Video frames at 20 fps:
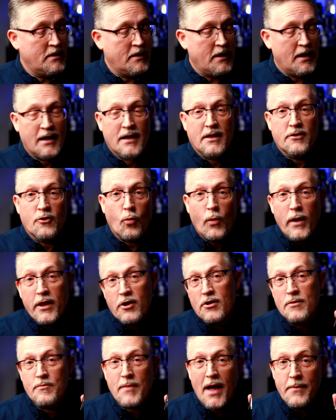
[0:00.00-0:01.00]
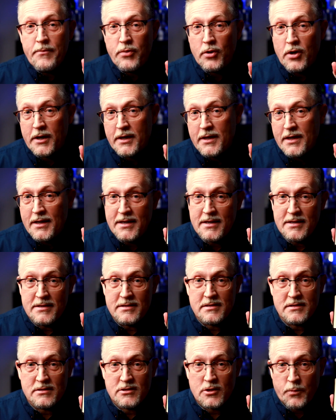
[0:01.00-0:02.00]
the winner in my book
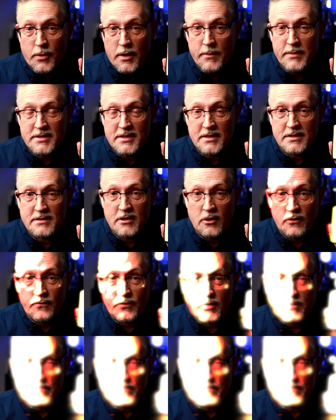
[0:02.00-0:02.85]
is Supremacy Silver.